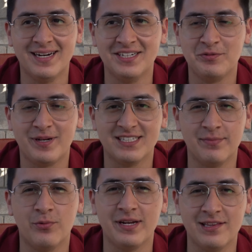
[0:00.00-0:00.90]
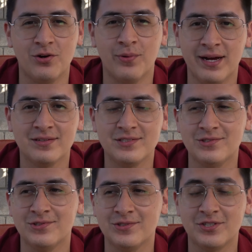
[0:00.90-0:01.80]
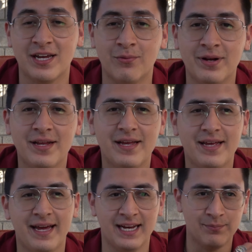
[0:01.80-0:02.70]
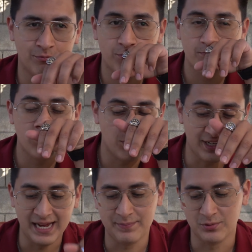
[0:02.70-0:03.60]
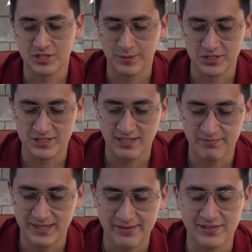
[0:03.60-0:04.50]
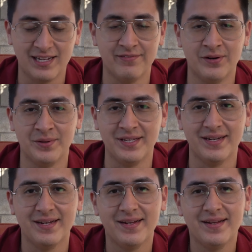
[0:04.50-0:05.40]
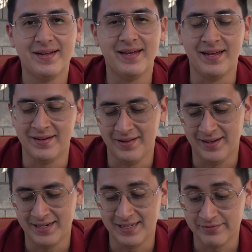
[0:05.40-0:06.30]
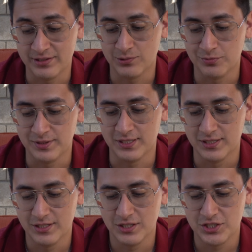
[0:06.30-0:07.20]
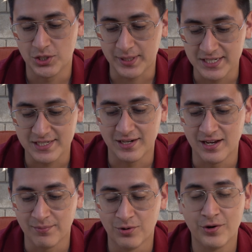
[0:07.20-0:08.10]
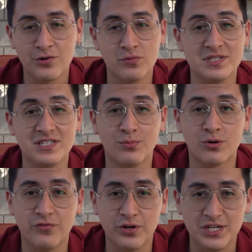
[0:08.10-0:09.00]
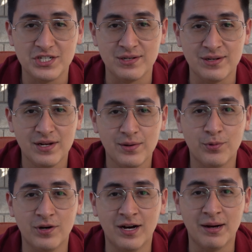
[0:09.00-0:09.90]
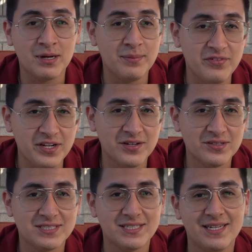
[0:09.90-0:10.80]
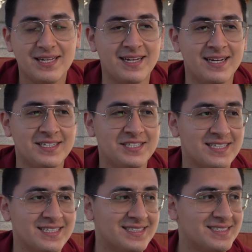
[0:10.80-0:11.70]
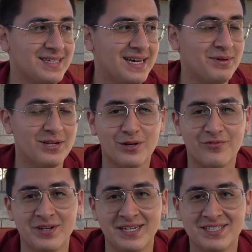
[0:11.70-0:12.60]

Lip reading: just because I've been waiting a little while to get one, and I'm really happy with this purchase. I've been having a lot of fun with it, and I definitely will be showcasing it a lot more. You'll be seeing more footage in upcoming videos, just because I'm going to look for any